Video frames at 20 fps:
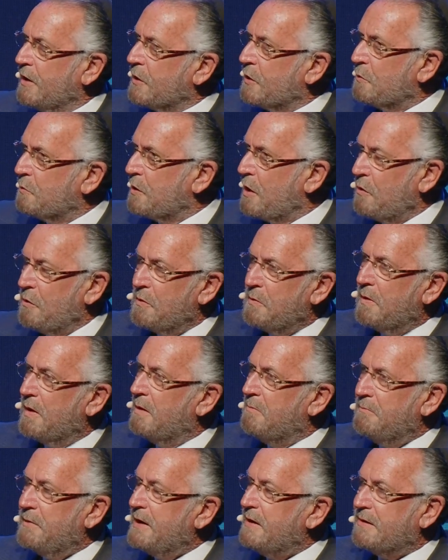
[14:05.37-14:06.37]
You know,
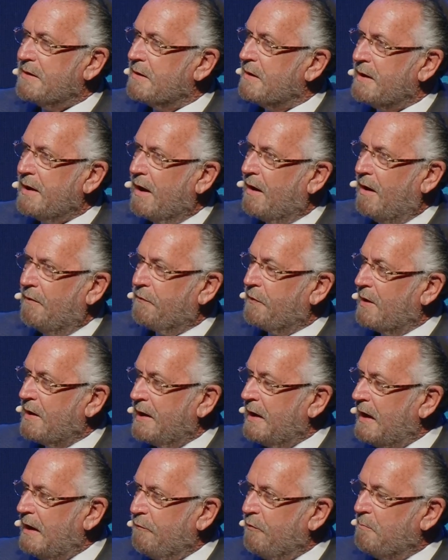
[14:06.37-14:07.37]
immediately after
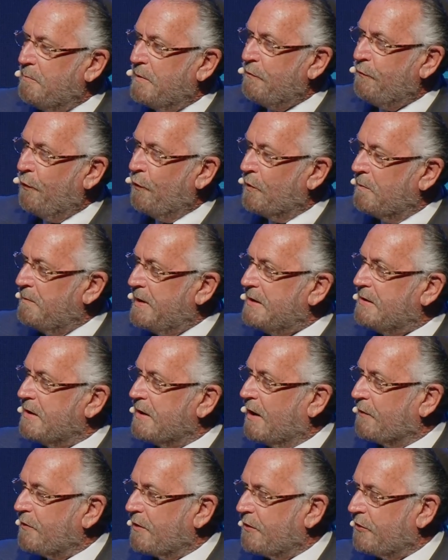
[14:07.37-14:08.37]

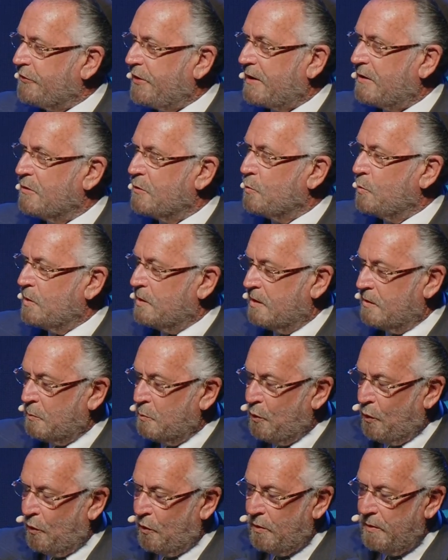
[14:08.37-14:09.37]
the Second World
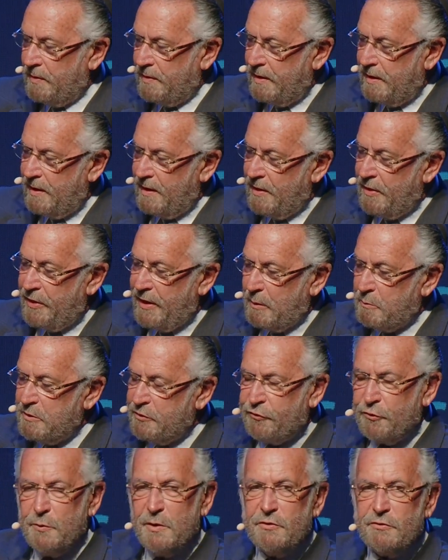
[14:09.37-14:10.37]
War, there were
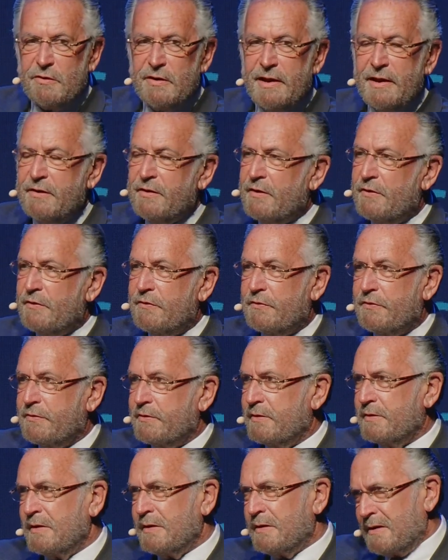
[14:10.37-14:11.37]
Jewish leaders,
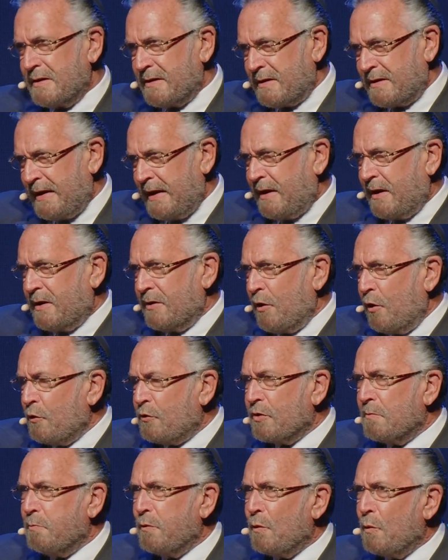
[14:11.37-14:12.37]
take a
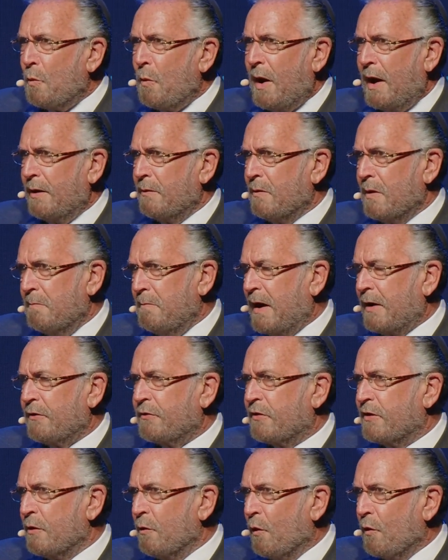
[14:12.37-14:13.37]
notable one
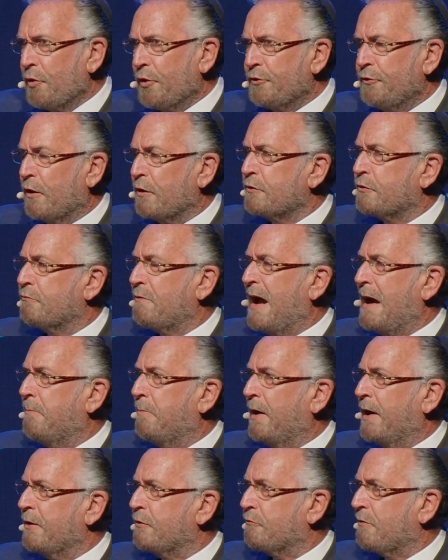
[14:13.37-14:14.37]
amongst the Orthodox
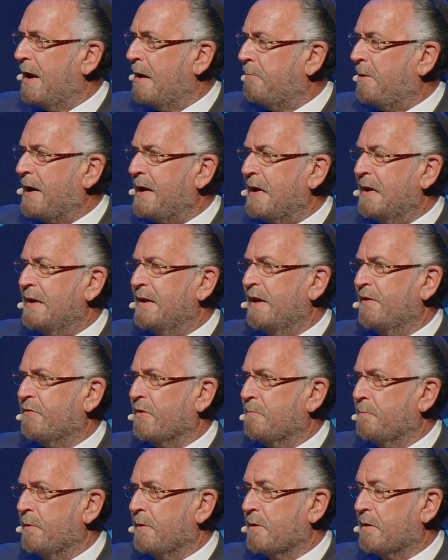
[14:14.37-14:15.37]
rabbis, Rabbi
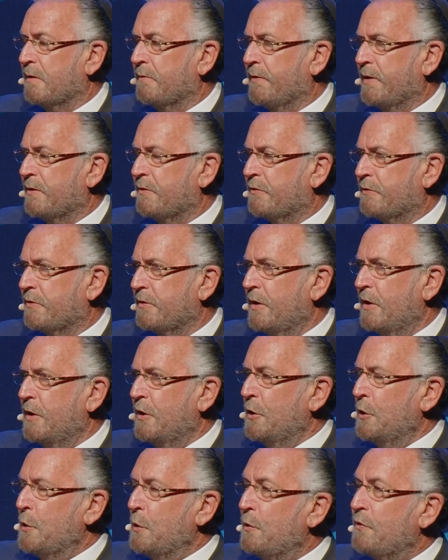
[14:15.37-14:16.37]
Eliezer Berkovitz,
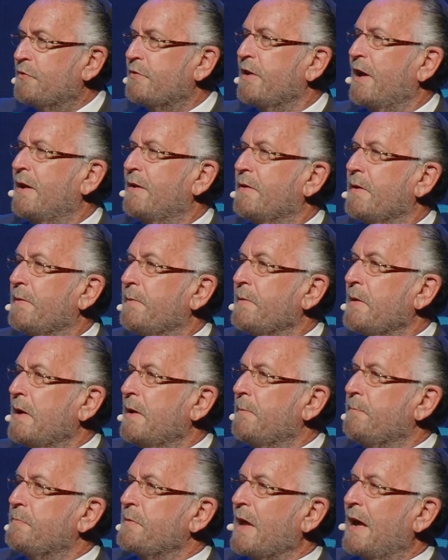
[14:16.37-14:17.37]
who said,
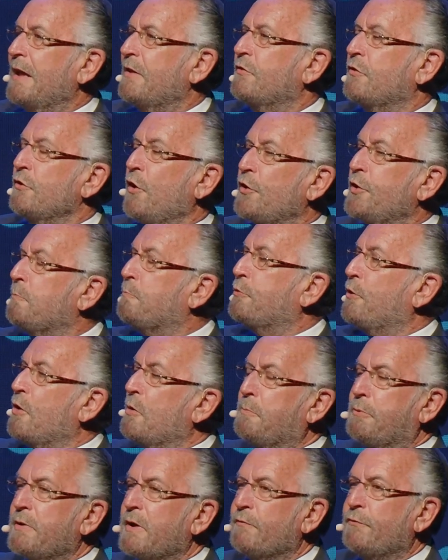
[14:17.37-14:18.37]
it's not
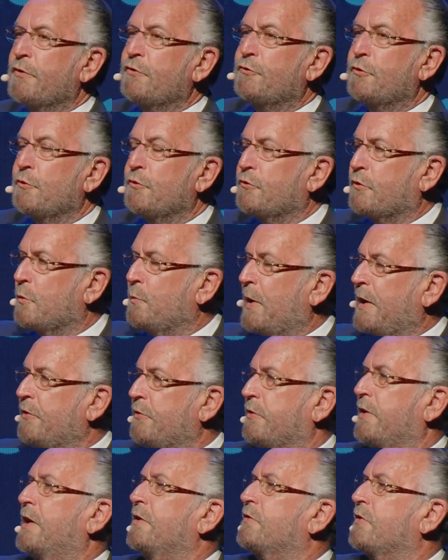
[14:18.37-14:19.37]
appropriate for Jews to
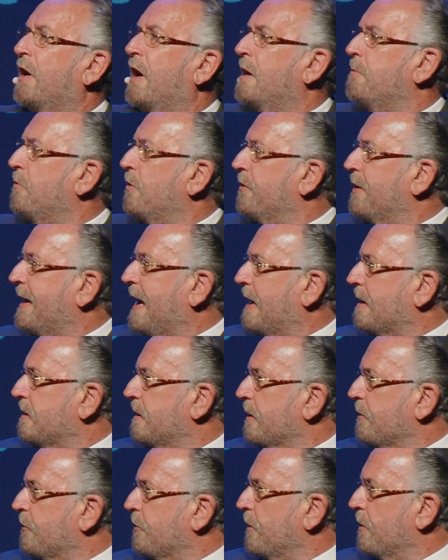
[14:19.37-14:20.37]
waste their time on the
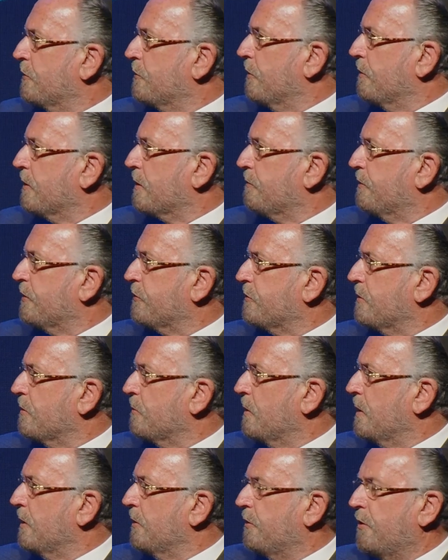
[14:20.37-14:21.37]
Catholic Church or the Christian
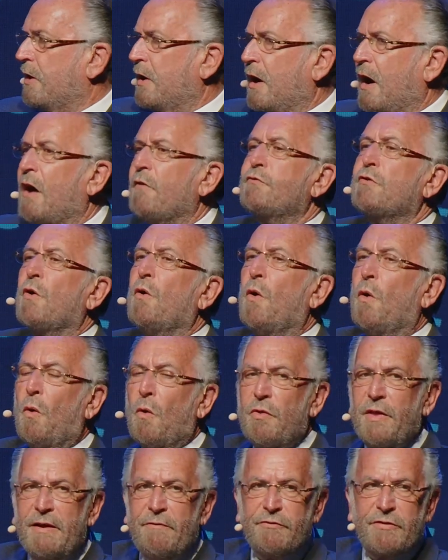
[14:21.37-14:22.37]
world. After
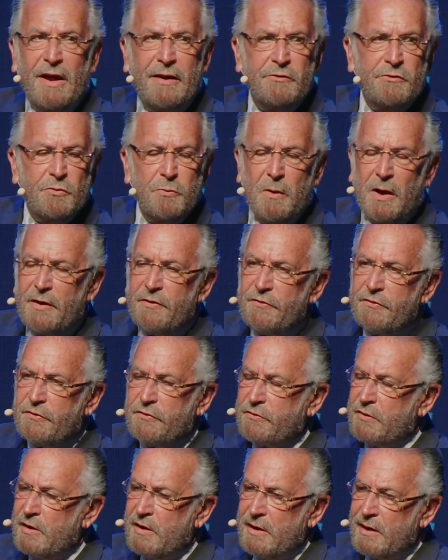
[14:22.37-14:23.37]
all they've done to
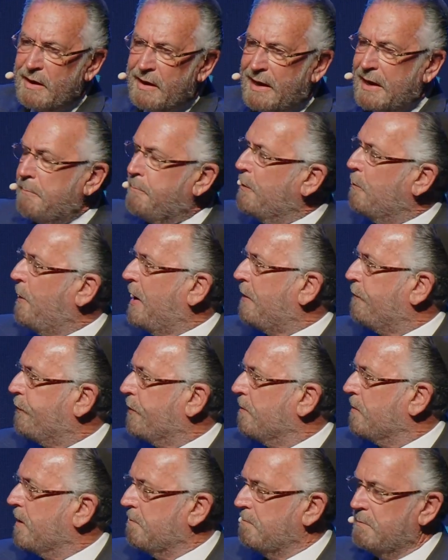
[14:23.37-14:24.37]
us, keep away
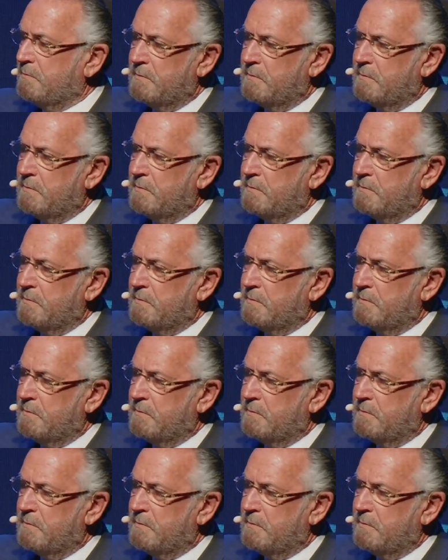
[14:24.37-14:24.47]
from them.